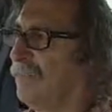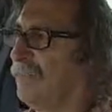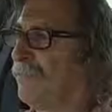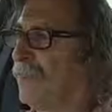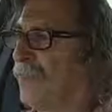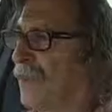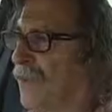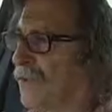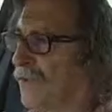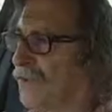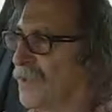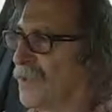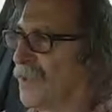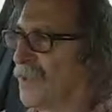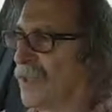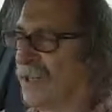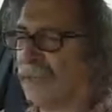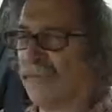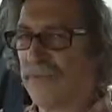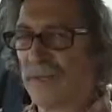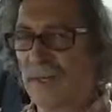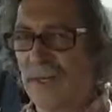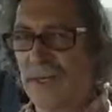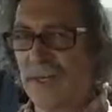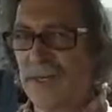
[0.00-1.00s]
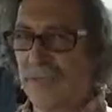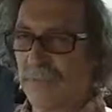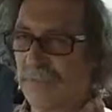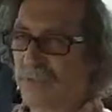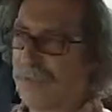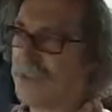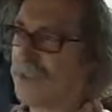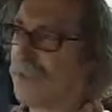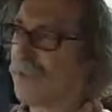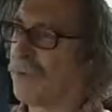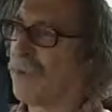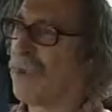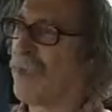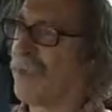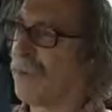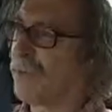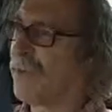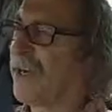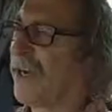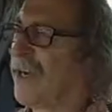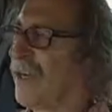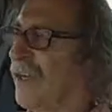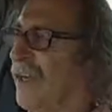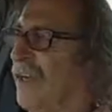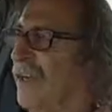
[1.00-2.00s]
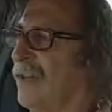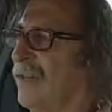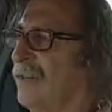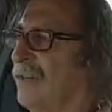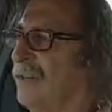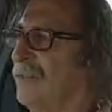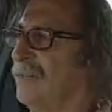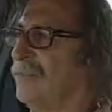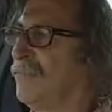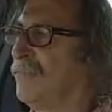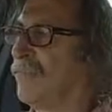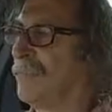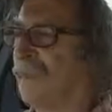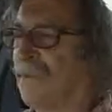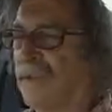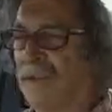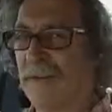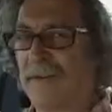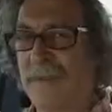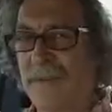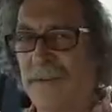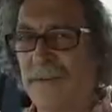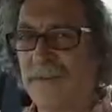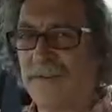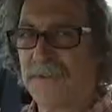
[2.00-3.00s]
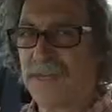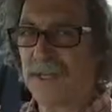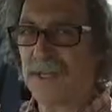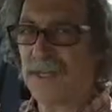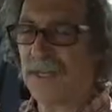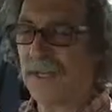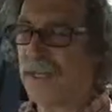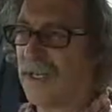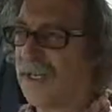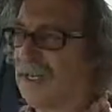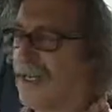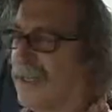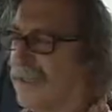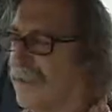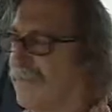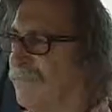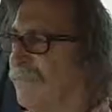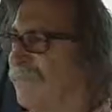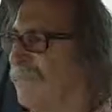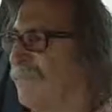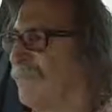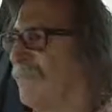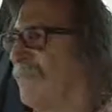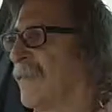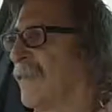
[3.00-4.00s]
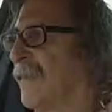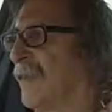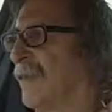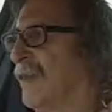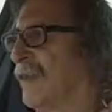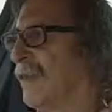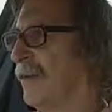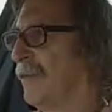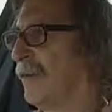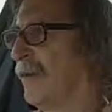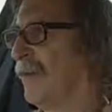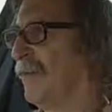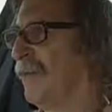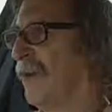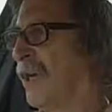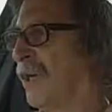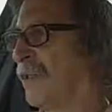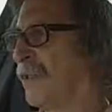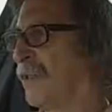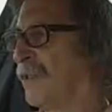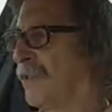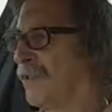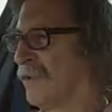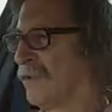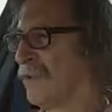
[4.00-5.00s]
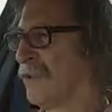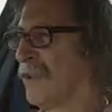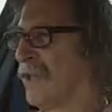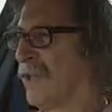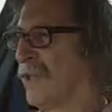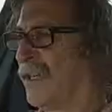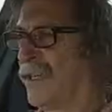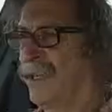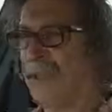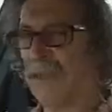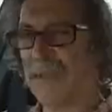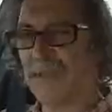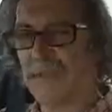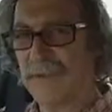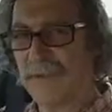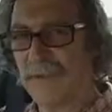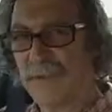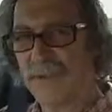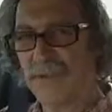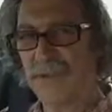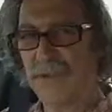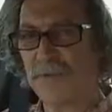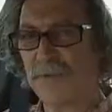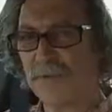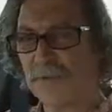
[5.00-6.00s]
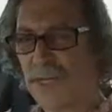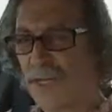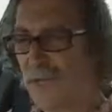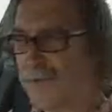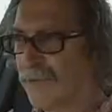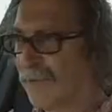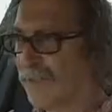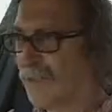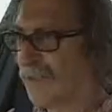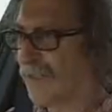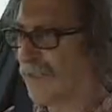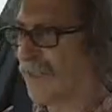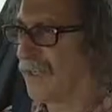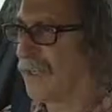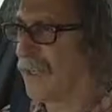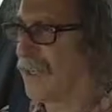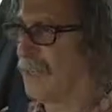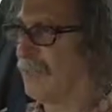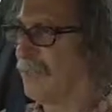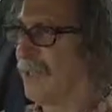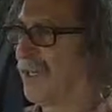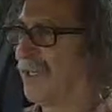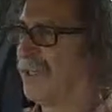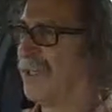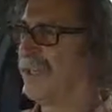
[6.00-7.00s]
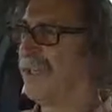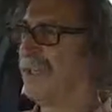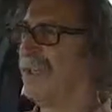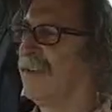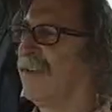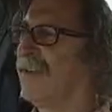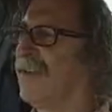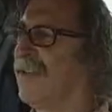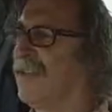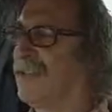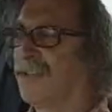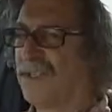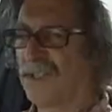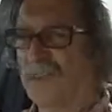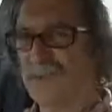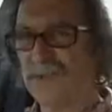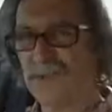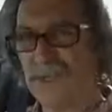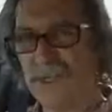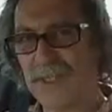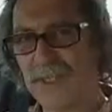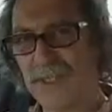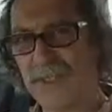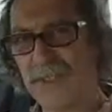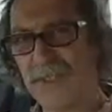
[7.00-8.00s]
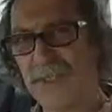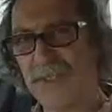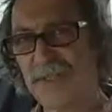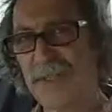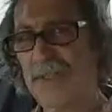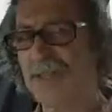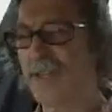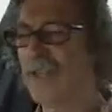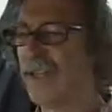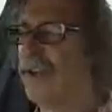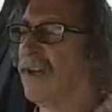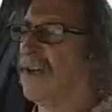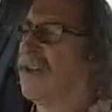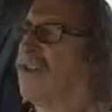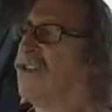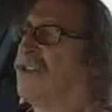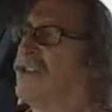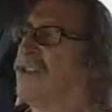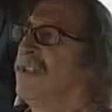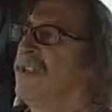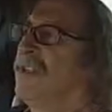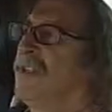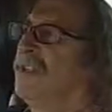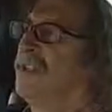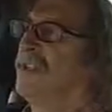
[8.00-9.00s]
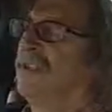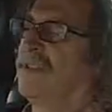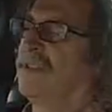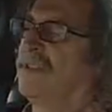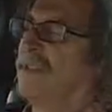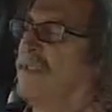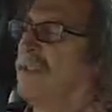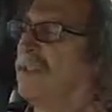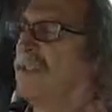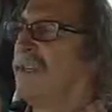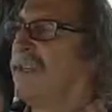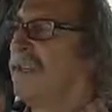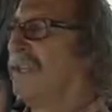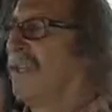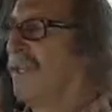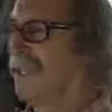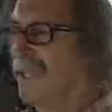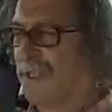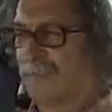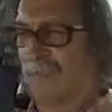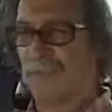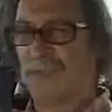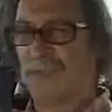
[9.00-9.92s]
because Ryan was talking about that, left a post on my YouTube channel the other day about his interest in the psychology and his